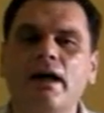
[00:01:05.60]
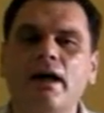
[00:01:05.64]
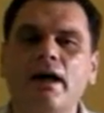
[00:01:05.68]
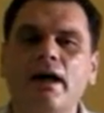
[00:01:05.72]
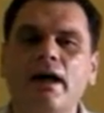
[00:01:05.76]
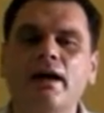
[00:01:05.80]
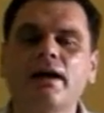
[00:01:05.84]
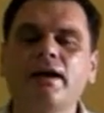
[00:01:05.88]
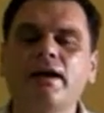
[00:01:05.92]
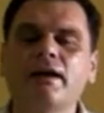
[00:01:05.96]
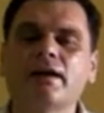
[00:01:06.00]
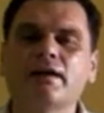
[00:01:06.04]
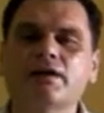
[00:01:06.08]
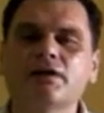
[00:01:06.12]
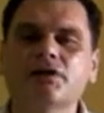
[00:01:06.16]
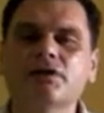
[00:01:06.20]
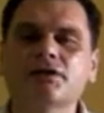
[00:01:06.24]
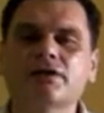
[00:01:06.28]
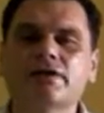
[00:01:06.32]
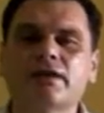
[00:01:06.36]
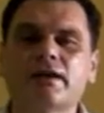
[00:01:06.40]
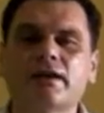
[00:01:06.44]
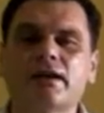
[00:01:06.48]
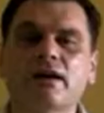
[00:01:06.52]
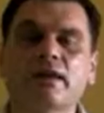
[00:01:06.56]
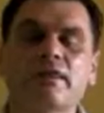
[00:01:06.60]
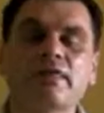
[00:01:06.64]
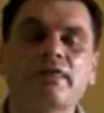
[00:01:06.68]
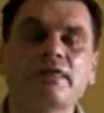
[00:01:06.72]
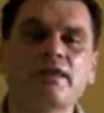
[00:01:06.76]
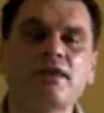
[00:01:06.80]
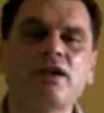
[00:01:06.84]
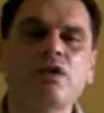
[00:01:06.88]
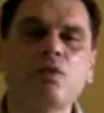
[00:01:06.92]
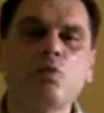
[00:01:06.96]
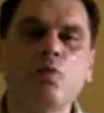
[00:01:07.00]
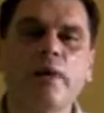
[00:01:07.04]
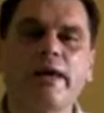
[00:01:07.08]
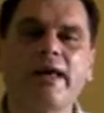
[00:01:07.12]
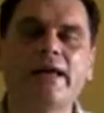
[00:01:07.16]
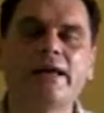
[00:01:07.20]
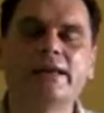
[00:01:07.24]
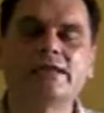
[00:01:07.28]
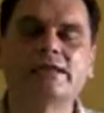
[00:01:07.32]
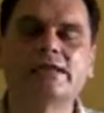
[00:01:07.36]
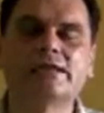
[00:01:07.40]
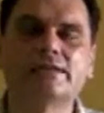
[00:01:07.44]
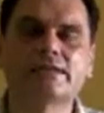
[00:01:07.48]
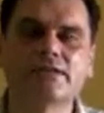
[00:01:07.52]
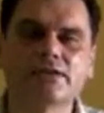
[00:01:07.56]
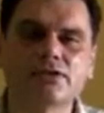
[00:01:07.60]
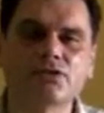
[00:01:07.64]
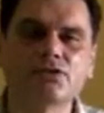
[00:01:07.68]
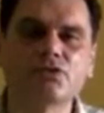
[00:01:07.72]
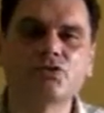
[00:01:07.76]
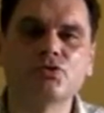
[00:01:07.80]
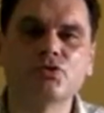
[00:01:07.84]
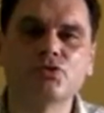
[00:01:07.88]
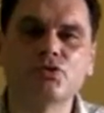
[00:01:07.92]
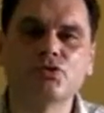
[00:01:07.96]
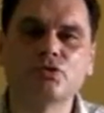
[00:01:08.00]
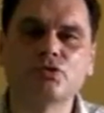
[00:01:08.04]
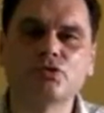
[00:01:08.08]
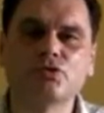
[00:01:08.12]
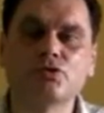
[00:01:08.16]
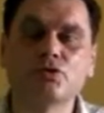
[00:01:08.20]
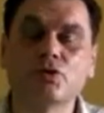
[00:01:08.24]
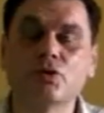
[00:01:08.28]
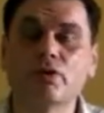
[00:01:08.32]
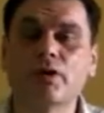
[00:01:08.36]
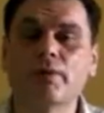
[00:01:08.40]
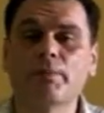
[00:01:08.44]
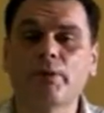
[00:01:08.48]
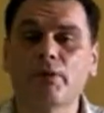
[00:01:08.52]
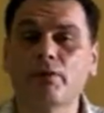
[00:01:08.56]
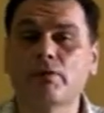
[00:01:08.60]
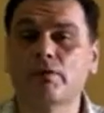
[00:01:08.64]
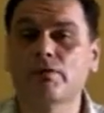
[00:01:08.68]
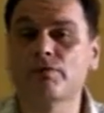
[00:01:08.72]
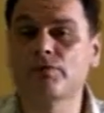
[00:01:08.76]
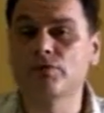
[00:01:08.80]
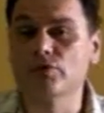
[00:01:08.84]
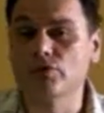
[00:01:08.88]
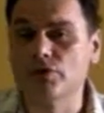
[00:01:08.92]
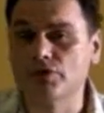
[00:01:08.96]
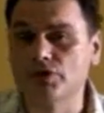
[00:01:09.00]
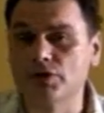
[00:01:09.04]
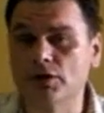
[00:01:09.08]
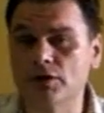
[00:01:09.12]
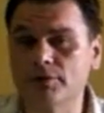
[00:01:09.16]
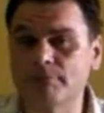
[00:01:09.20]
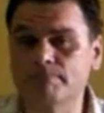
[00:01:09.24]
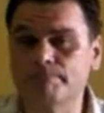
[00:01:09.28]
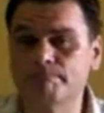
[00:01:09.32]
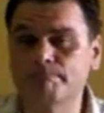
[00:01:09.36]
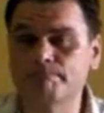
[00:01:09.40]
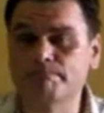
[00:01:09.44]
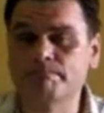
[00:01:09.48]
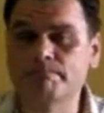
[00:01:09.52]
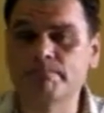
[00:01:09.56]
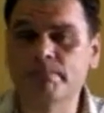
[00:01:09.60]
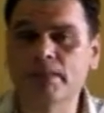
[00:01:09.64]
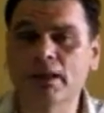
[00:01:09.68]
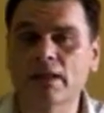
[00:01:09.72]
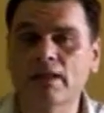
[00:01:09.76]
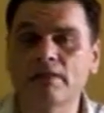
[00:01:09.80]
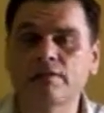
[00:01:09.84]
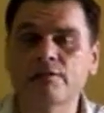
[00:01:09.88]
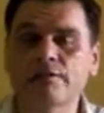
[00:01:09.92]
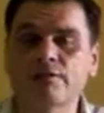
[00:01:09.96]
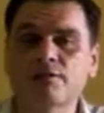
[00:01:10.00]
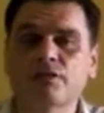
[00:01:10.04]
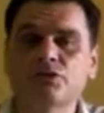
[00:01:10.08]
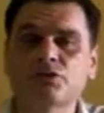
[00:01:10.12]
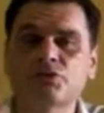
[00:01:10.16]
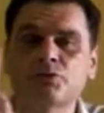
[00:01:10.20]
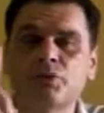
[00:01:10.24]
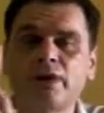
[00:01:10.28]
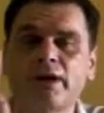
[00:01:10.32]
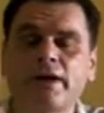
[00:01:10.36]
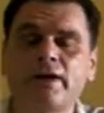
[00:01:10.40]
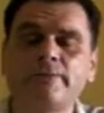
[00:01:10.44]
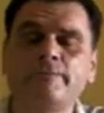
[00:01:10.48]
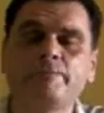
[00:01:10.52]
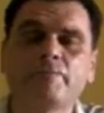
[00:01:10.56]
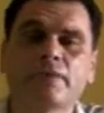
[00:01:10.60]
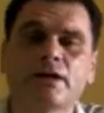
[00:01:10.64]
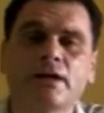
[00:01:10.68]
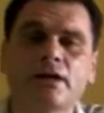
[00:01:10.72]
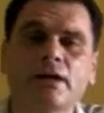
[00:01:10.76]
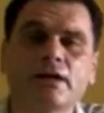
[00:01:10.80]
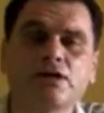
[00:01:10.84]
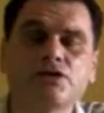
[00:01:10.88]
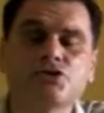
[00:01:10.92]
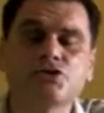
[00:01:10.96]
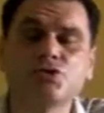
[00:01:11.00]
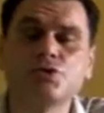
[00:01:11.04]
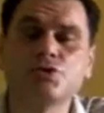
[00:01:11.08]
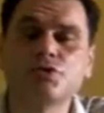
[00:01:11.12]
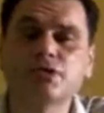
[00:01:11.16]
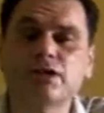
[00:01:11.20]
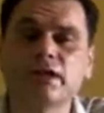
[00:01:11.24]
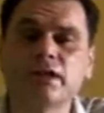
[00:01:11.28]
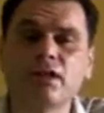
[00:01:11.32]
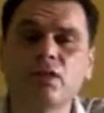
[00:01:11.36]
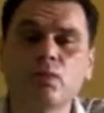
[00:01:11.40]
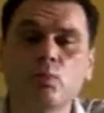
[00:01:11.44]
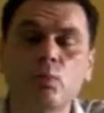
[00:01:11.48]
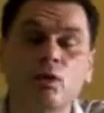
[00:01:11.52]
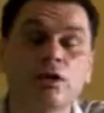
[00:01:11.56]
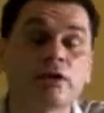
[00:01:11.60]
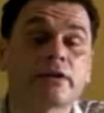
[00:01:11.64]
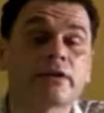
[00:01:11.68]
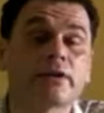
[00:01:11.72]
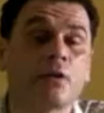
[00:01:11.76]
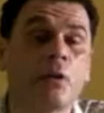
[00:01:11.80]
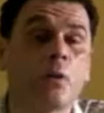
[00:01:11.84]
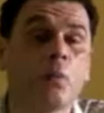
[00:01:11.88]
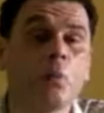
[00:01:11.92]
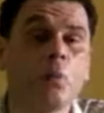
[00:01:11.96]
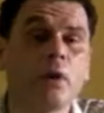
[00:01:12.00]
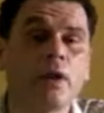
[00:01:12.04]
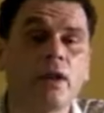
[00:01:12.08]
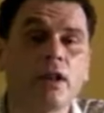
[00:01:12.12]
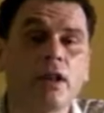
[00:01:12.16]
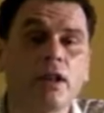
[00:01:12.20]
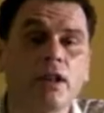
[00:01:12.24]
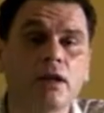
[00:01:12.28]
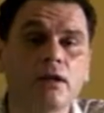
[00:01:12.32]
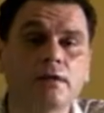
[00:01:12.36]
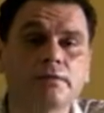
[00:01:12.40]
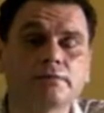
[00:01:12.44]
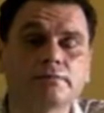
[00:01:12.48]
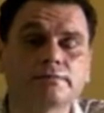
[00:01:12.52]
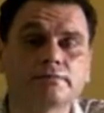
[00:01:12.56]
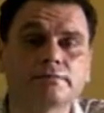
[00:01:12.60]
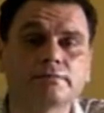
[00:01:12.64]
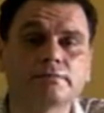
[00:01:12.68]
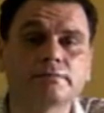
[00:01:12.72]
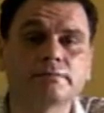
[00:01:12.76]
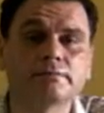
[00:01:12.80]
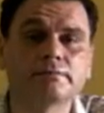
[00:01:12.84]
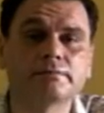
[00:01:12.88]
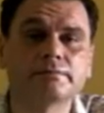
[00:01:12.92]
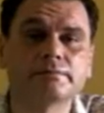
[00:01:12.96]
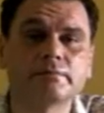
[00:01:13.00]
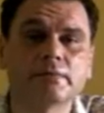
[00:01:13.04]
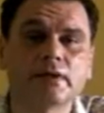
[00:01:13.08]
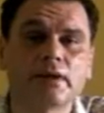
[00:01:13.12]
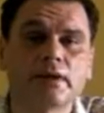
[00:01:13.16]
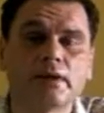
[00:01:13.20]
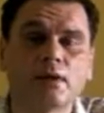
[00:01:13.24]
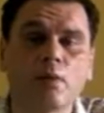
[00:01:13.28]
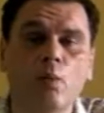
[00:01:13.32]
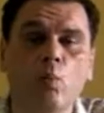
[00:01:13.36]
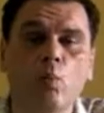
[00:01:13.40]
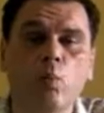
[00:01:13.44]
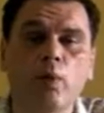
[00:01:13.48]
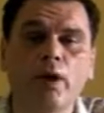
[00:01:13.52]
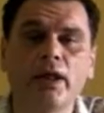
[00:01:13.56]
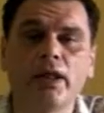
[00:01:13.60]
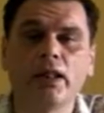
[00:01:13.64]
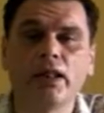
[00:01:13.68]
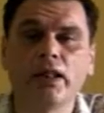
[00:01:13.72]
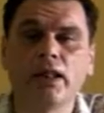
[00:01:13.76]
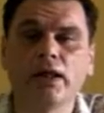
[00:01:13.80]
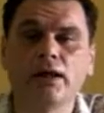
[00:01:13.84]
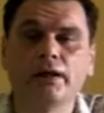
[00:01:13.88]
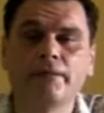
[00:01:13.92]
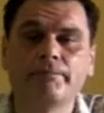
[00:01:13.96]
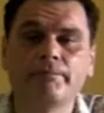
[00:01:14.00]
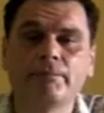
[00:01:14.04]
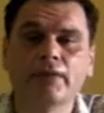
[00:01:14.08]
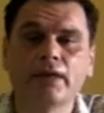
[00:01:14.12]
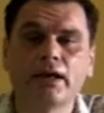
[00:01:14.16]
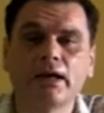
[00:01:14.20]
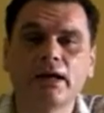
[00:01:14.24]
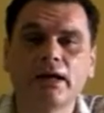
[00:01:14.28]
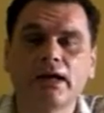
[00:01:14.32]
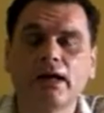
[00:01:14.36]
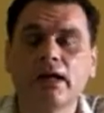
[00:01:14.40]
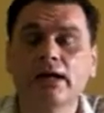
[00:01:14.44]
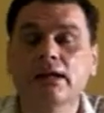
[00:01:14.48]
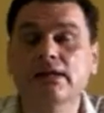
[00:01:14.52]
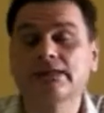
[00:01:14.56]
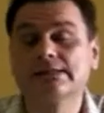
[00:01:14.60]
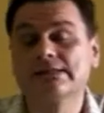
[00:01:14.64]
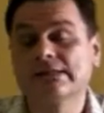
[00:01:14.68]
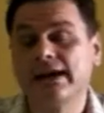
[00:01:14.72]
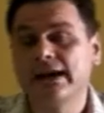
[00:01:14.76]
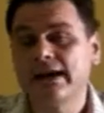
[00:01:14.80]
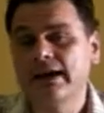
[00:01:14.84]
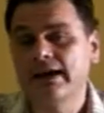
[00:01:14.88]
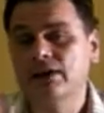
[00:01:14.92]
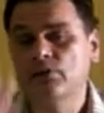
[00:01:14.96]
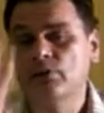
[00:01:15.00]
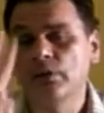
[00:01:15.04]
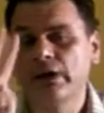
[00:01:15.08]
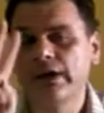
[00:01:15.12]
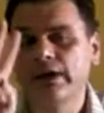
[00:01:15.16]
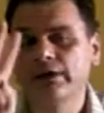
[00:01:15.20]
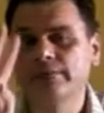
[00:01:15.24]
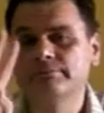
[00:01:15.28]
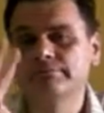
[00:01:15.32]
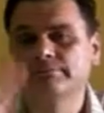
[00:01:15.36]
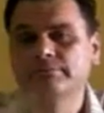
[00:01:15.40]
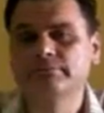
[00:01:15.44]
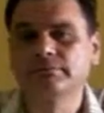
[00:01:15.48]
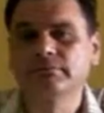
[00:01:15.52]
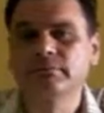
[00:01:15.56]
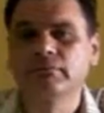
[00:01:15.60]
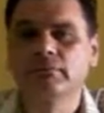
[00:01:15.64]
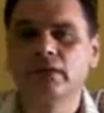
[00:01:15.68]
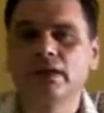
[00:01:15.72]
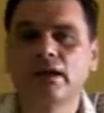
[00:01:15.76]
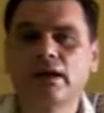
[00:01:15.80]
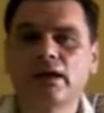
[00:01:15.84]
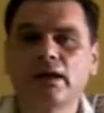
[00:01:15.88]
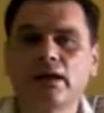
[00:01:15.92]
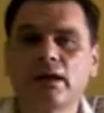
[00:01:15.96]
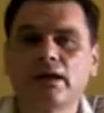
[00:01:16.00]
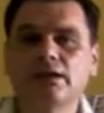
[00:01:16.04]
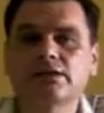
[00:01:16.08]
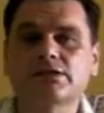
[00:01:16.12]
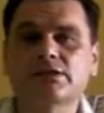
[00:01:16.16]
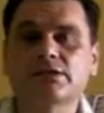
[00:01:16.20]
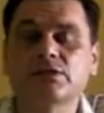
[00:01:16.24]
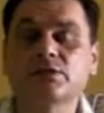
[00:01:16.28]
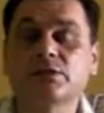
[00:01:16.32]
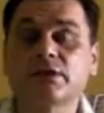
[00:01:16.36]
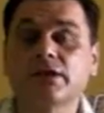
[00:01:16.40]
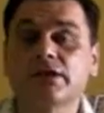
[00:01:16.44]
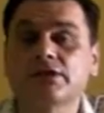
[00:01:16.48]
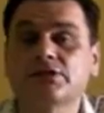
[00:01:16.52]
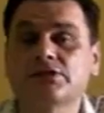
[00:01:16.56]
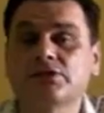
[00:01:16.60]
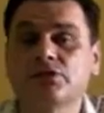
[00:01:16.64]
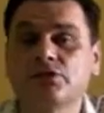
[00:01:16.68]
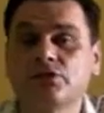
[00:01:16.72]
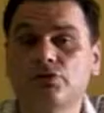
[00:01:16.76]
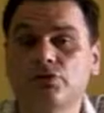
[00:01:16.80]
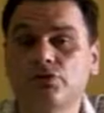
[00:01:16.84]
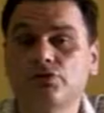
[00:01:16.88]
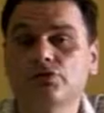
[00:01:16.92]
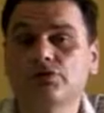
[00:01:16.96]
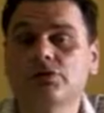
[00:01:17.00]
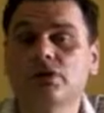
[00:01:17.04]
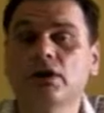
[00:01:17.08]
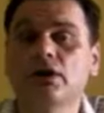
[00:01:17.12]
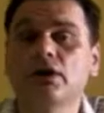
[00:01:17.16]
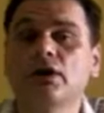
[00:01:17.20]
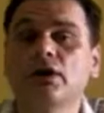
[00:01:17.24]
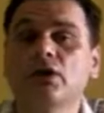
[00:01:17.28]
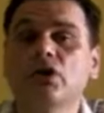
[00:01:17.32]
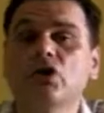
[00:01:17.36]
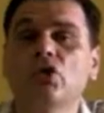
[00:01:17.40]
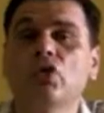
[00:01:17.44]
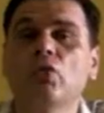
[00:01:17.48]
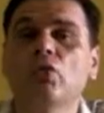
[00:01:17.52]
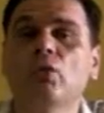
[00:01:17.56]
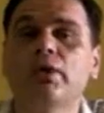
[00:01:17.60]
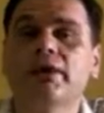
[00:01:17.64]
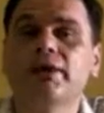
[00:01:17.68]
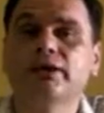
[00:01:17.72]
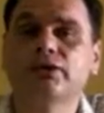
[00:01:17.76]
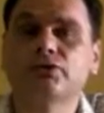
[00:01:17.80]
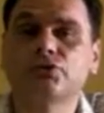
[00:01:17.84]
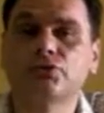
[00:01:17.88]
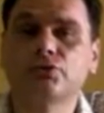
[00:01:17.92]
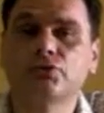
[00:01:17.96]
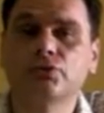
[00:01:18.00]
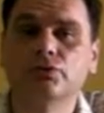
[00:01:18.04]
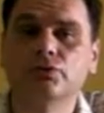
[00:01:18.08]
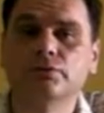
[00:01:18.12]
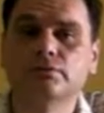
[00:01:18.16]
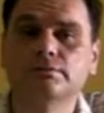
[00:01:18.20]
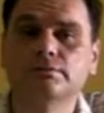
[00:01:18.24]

In English, there are 3 ways to talk about the future. The first way is using the word will. Will. The second way is to use going to.